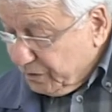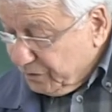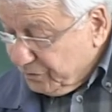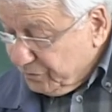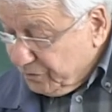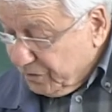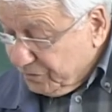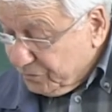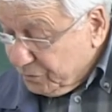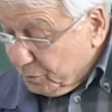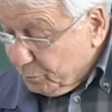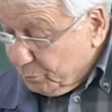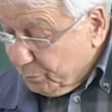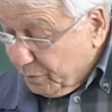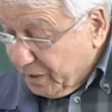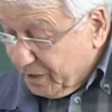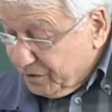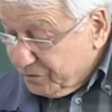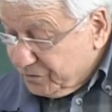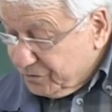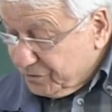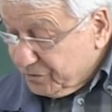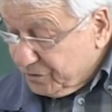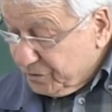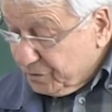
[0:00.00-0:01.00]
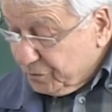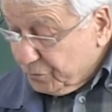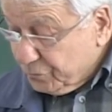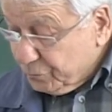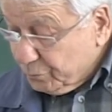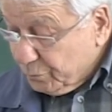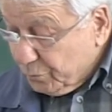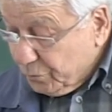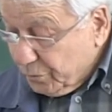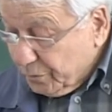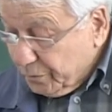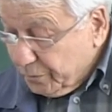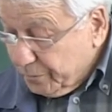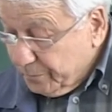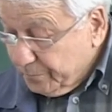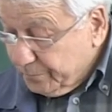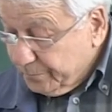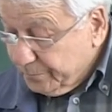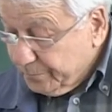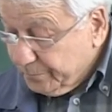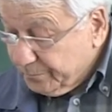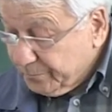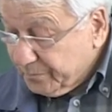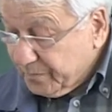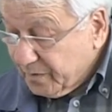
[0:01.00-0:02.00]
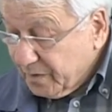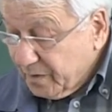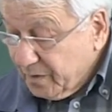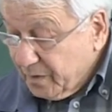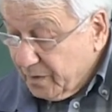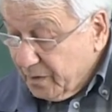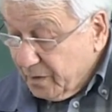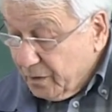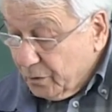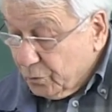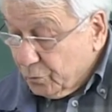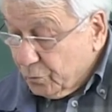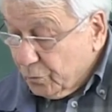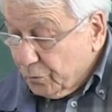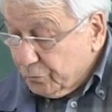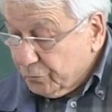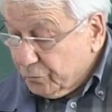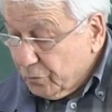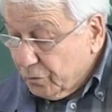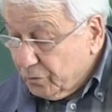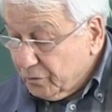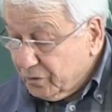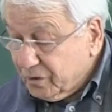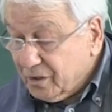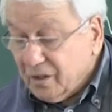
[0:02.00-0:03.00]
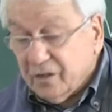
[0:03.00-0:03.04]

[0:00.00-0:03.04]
interesting pages in this book concerning